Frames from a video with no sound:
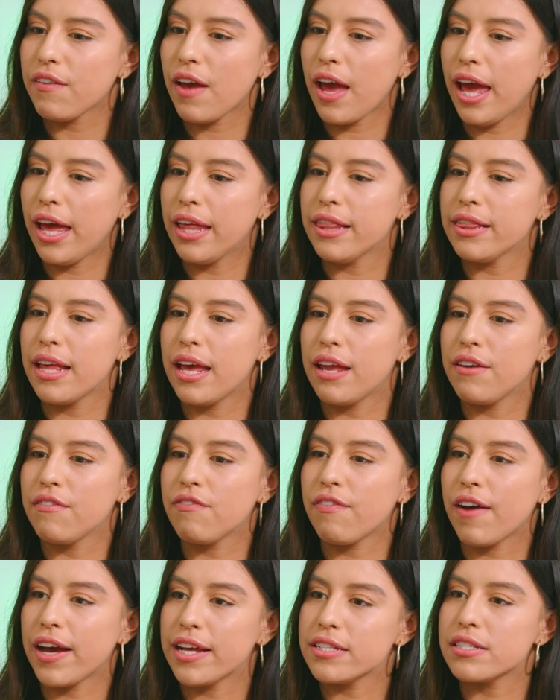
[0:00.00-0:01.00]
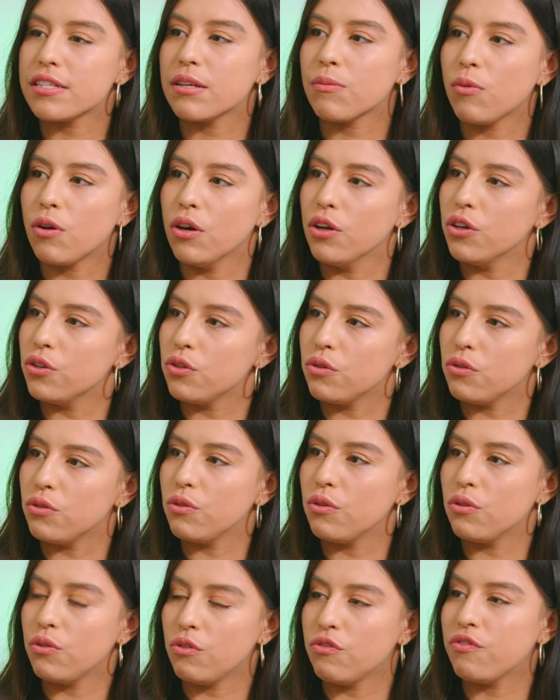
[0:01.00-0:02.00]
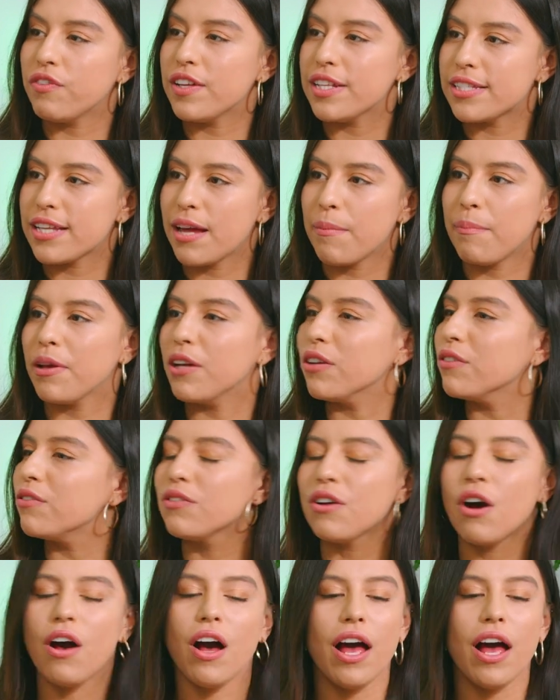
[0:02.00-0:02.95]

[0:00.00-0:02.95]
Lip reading: and then find someone who fits that bill.